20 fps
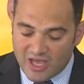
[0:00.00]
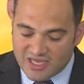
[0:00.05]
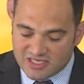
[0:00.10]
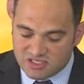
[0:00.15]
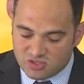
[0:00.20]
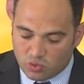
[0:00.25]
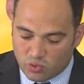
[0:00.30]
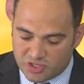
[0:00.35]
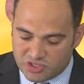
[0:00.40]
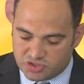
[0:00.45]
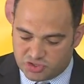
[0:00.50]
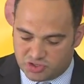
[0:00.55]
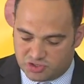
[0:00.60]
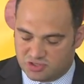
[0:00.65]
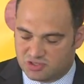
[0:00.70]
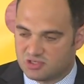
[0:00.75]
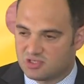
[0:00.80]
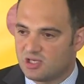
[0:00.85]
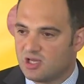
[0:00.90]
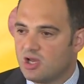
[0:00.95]
ask
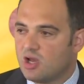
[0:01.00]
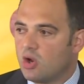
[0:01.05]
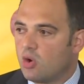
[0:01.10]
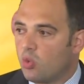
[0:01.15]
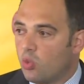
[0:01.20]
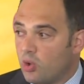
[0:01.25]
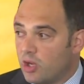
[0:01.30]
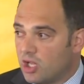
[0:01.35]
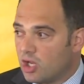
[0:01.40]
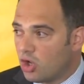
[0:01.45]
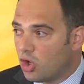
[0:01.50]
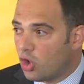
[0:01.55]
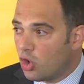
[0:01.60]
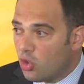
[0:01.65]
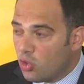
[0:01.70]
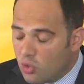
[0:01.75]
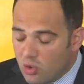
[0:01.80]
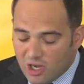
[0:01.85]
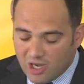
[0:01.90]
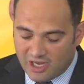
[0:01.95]
questions. We
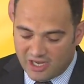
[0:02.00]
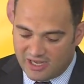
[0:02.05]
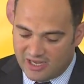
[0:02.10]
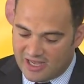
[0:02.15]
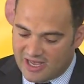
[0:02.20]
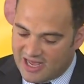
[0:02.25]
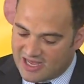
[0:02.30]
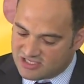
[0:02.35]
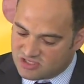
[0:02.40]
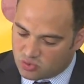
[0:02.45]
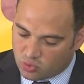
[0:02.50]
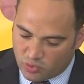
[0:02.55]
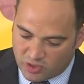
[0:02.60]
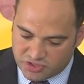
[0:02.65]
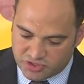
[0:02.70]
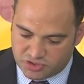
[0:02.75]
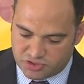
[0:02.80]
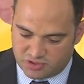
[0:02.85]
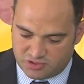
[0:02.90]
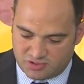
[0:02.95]
only ask
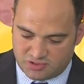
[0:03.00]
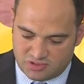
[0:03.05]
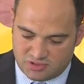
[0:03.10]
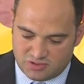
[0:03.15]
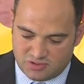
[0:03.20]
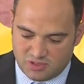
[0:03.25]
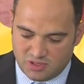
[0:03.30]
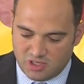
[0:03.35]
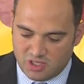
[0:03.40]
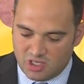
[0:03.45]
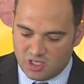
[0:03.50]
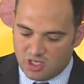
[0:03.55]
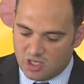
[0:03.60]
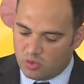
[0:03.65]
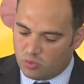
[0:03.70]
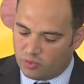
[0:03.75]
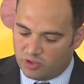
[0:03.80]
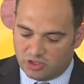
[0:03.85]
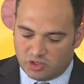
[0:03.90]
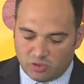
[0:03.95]
questions.
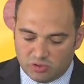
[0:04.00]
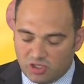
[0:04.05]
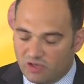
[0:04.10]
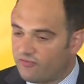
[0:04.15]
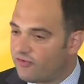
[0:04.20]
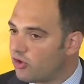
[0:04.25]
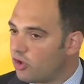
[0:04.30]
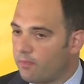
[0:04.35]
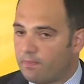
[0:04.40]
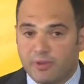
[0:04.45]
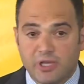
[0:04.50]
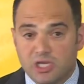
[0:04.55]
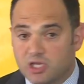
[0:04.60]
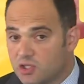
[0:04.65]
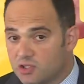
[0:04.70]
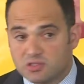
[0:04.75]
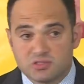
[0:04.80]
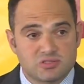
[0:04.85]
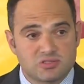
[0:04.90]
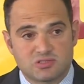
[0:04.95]
We don't offer
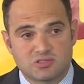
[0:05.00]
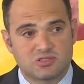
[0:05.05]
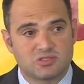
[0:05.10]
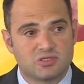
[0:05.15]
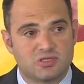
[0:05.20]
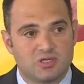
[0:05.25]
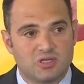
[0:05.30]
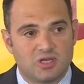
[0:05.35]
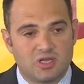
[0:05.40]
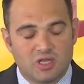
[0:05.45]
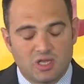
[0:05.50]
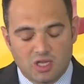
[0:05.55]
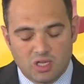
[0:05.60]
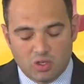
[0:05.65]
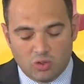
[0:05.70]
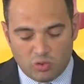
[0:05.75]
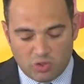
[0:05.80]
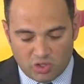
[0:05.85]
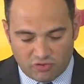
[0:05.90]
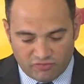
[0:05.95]
opinions,
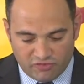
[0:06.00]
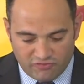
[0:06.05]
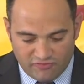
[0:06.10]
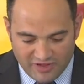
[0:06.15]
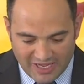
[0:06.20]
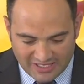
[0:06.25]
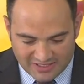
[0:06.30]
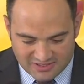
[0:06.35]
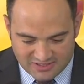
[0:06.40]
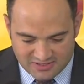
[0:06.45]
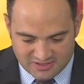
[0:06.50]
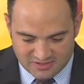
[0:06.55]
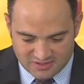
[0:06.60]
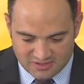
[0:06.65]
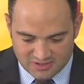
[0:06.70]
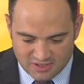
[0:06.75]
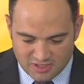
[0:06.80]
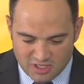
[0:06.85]
we offer facts.